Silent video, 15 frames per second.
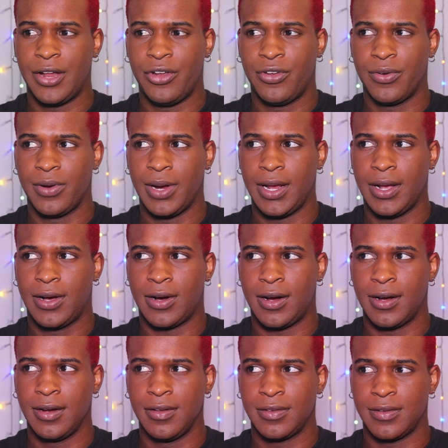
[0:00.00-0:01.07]
During
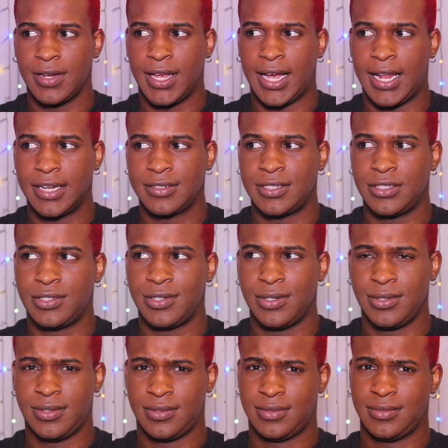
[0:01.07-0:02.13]
Guardians of the Galaxy
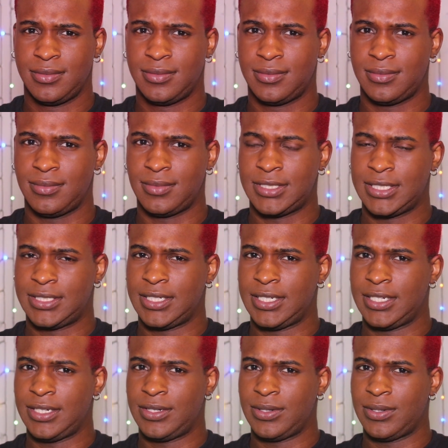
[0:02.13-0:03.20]
2, I
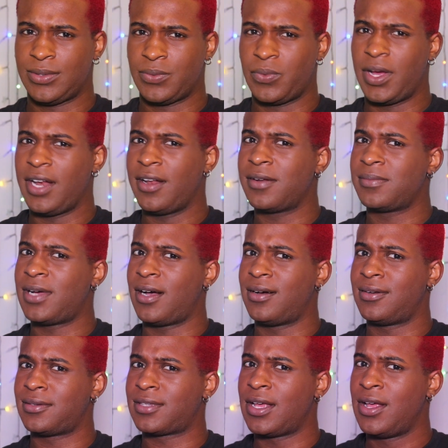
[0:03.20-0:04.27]
think? One of them
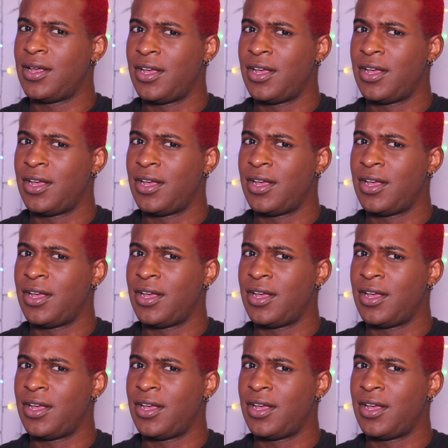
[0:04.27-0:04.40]
hoes.